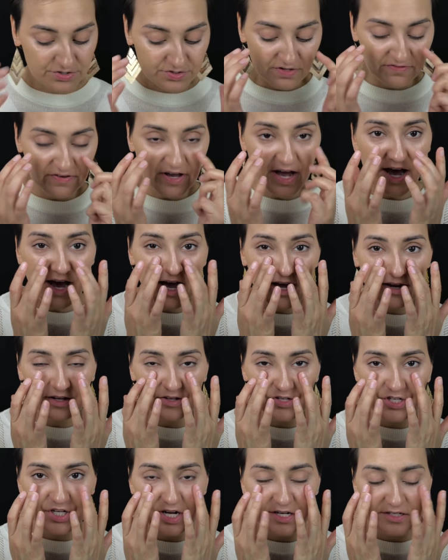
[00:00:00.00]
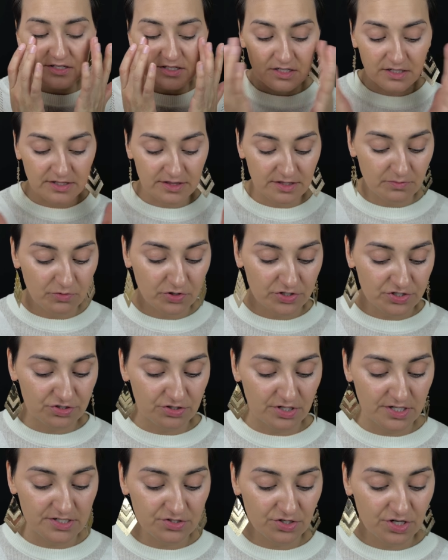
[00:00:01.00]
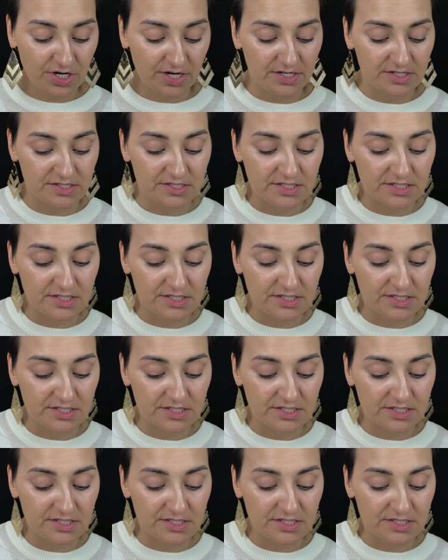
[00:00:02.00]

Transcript: So I've had a chance to let the moisturizer kind